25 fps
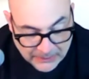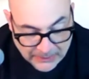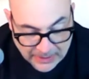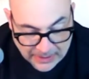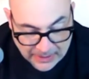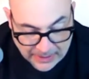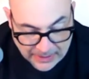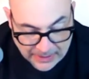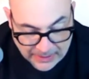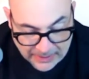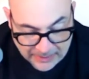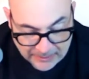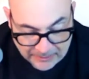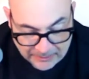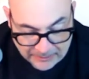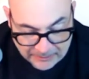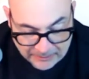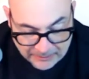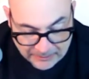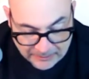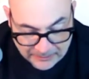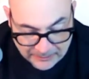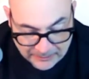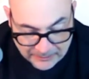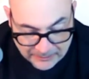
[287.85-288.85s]

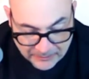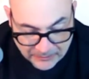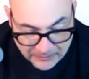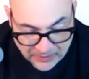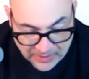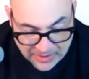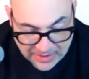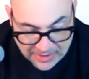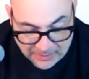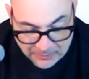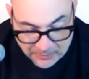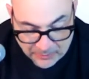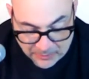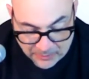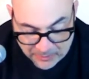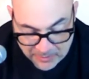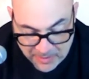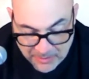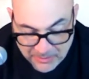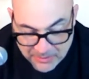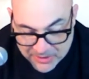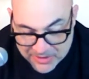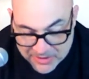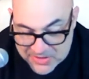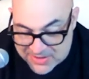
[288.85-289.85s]
And I remember
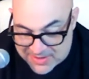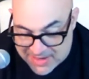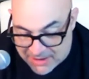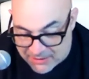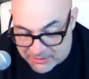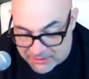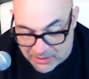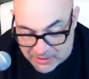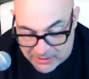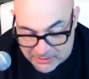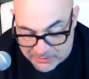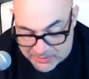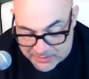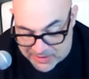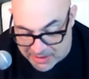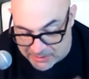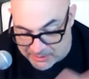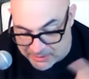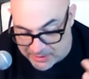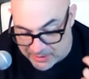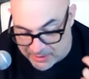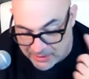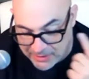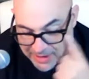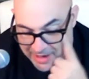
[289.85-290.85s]
because Soundgarden was coming
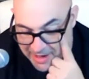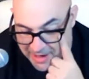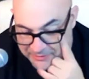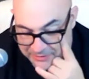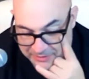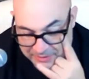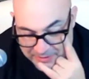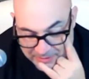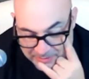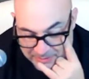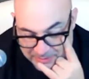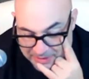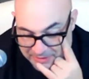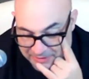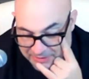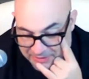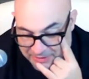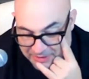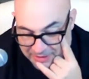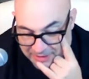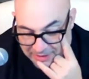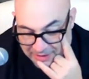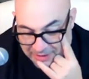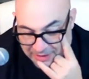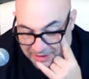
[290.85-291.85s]
on after them, and I
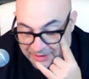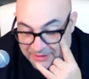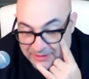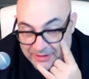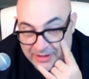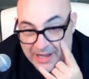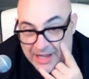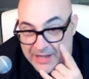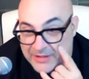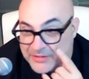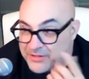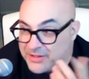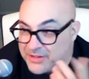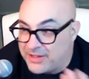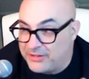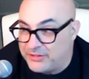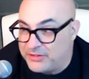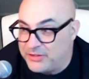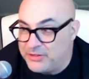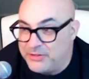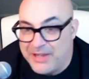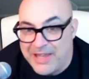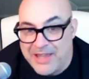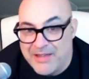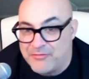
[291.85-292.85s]
thought, I don't know how the hell you
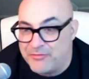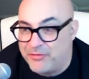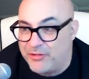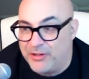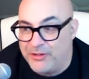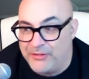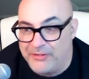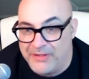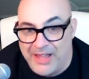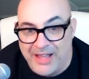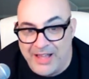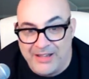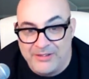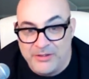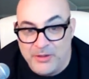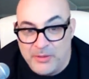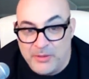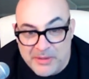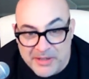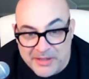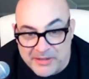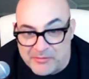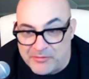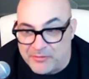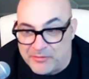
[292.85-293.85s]
can't follow that.
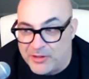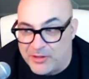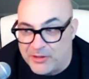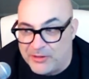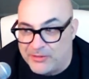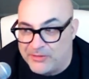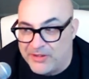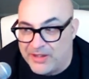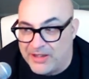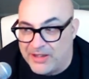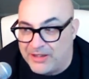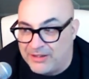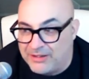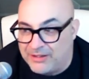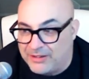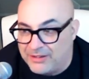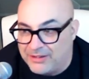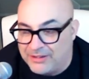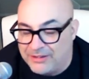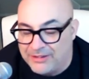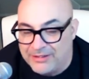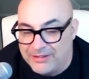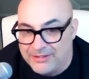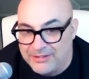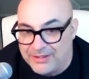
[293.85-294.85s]
Nobody can follow that.
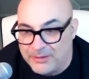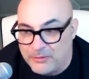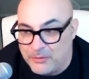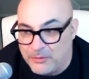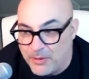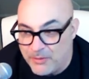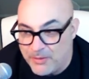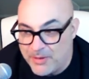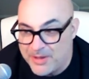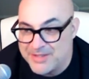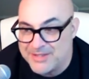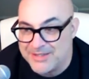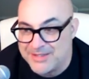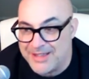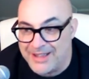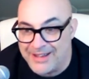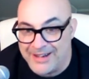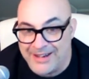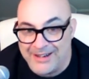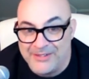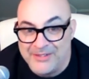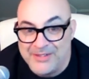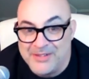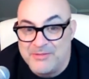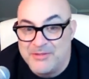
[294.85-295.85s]
Like, what was that? I
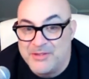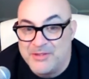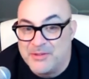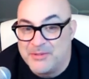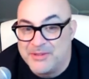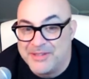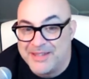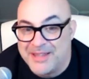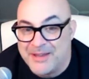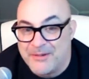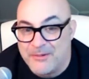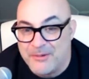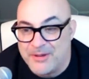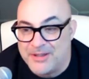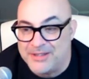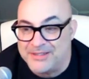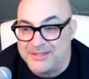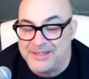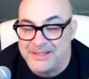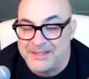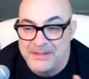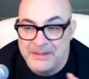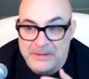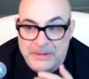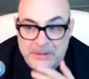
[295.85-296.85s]
don't even know what that was.
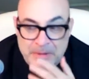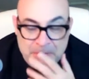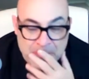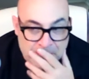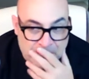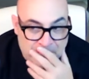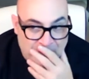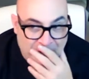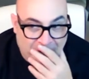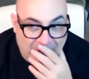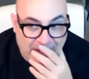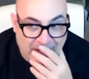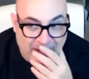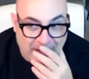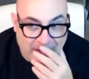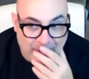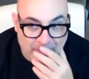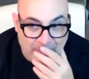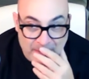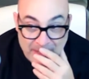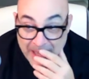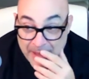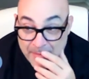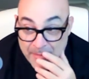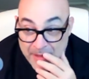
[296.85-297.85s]

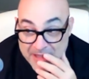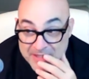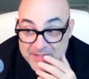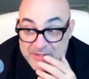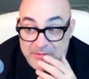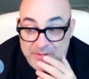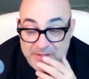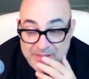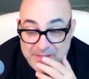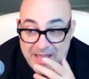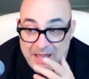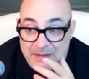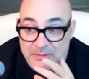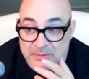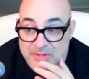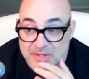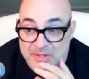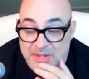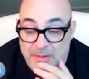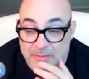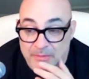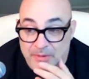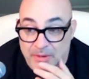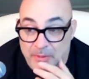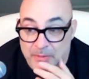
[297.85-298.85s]
Yeah, Massive Attack was
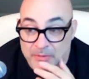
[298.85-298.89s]
up there.